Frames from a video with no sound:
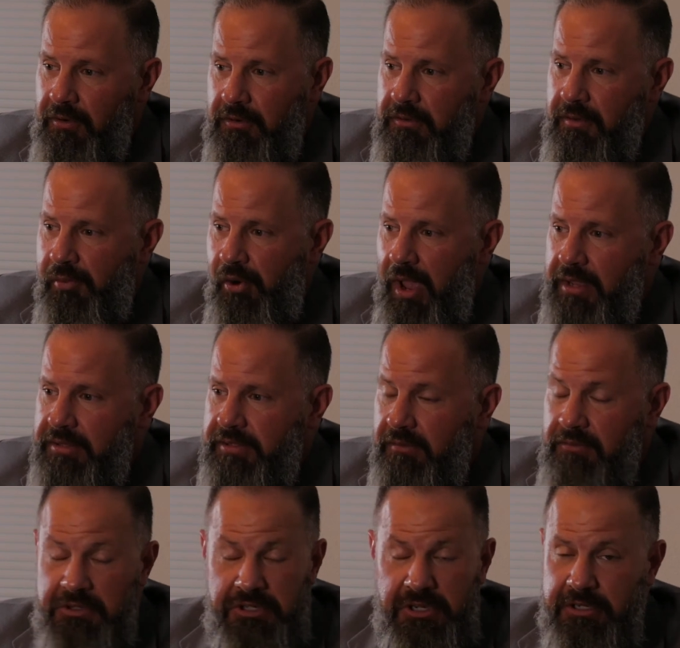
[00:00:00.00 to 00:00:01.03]
the price of
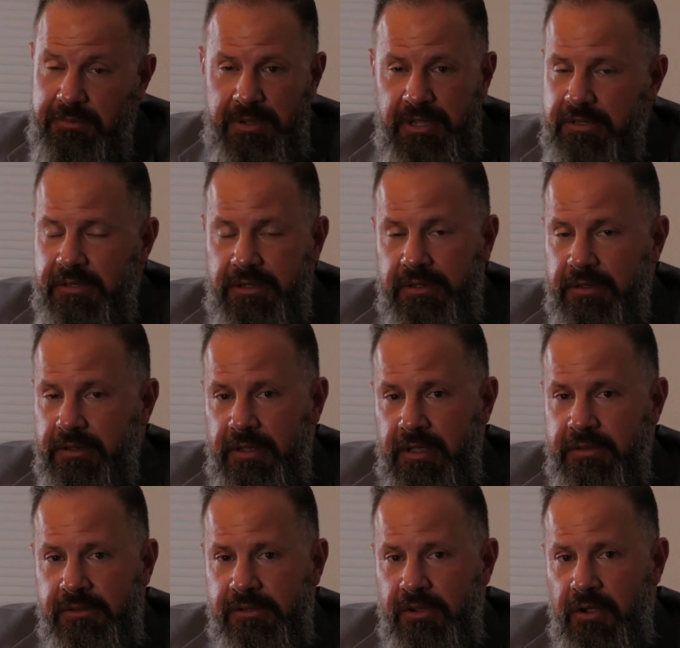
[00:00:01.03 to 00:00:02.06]
a cheese pizza.
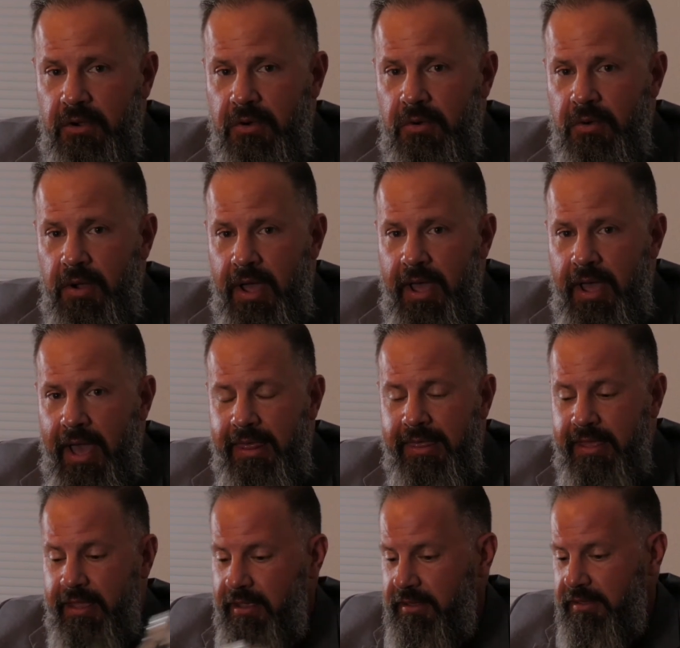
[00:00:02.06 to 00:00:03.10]
And so I
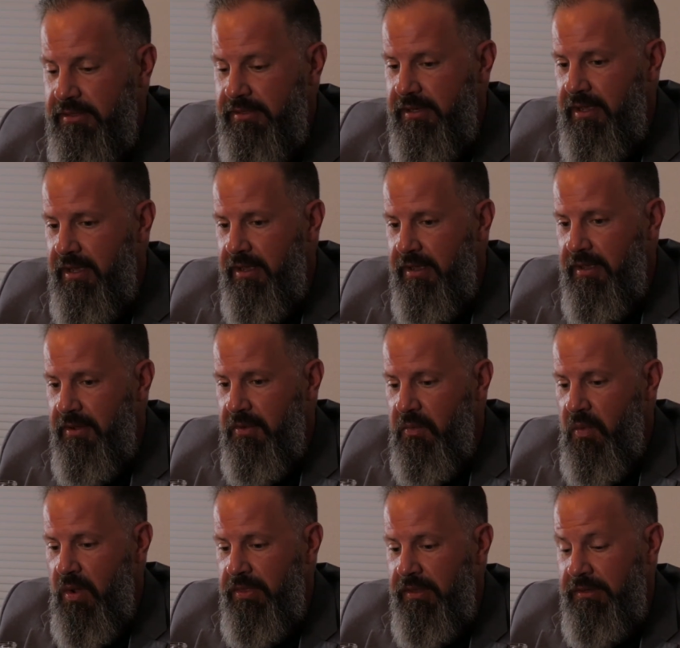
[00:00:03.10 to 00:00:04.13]
think is
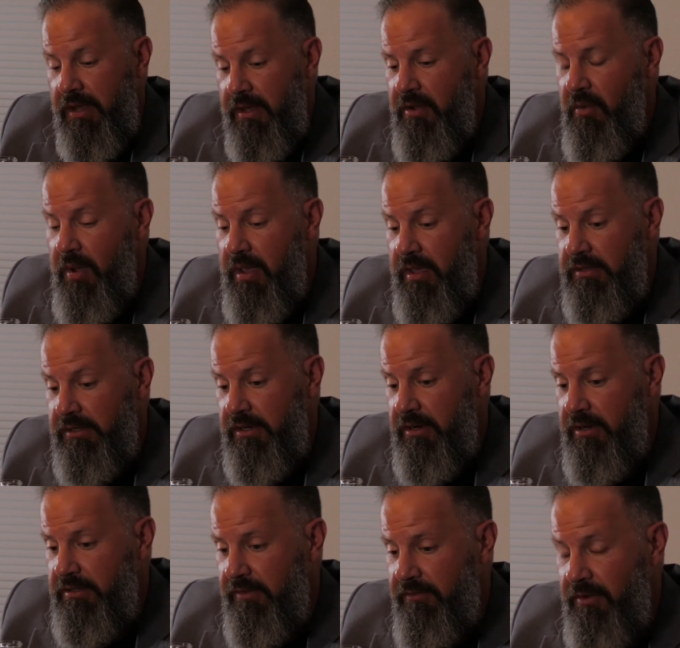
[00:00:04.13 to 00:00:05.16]
what the takeaway is here
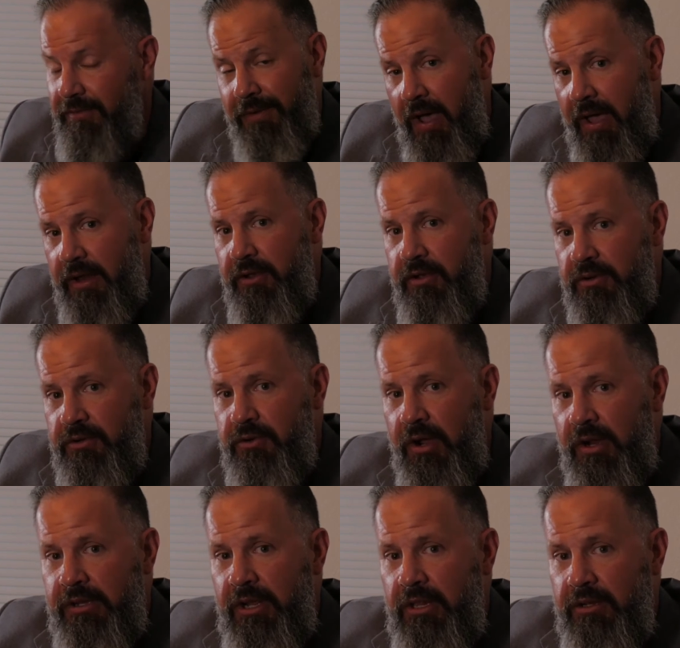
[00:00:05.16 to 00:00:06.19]
is if you find good
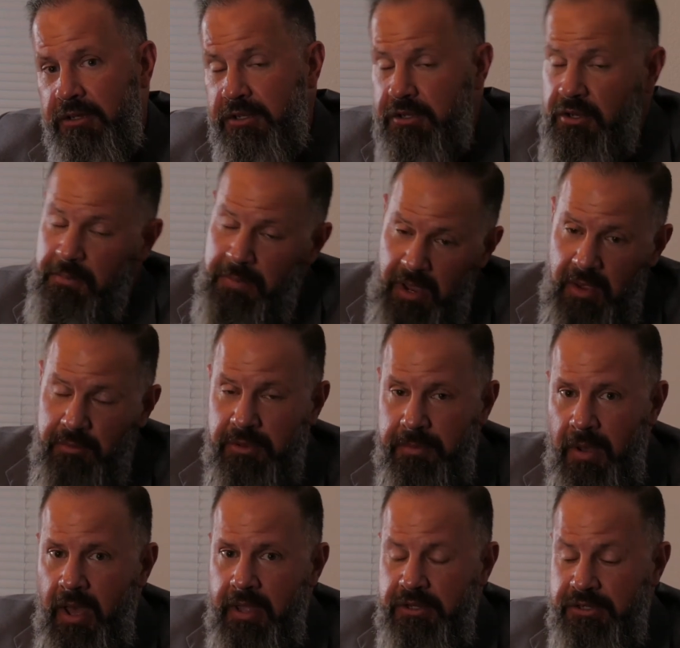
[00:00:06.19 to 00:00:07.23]
drug dealers and you pay them with
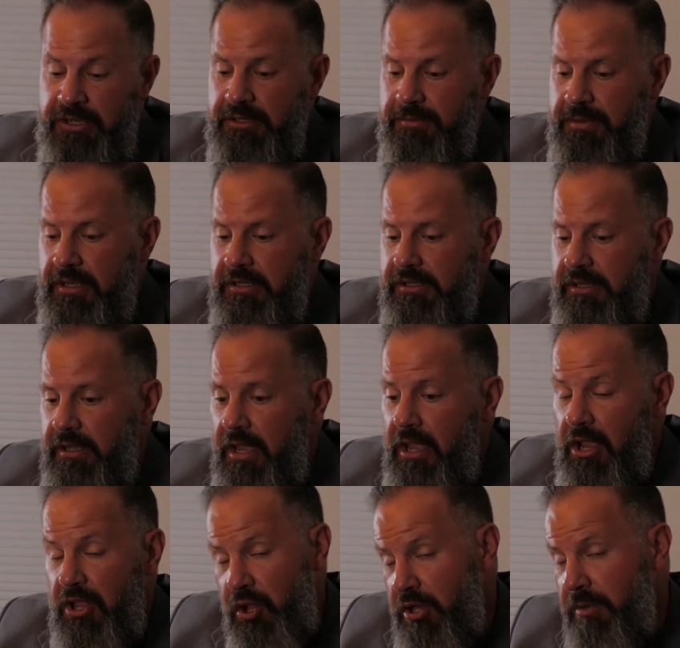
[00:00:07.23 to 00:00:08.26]
pot and cheese pizza,
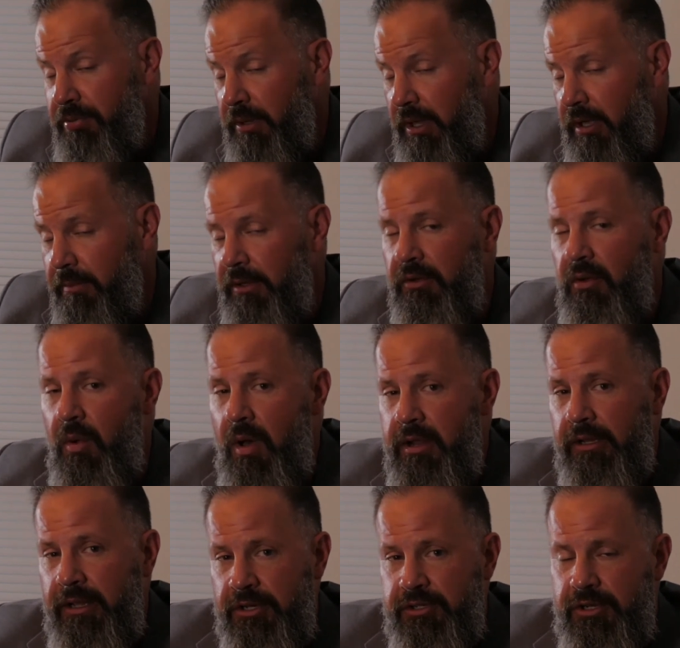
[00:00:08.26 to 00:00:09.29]
you can plug them into a wall and
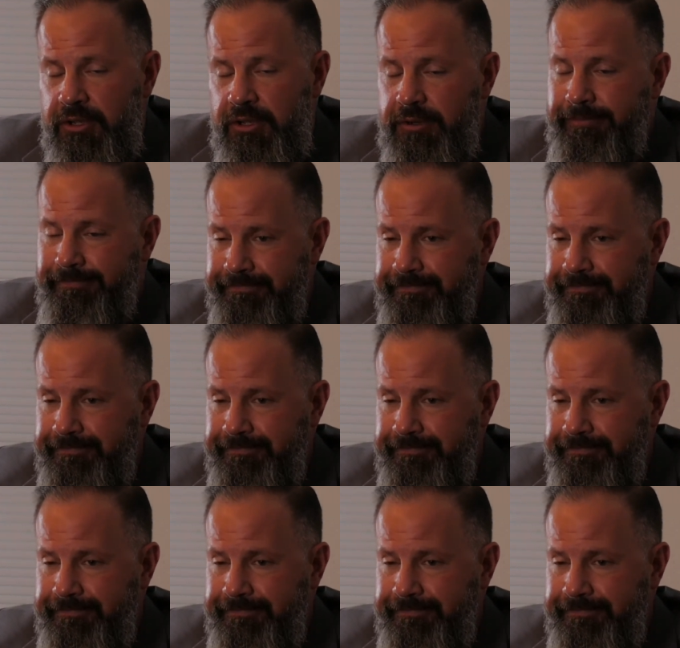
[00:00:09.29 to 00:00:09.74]
electrocute them.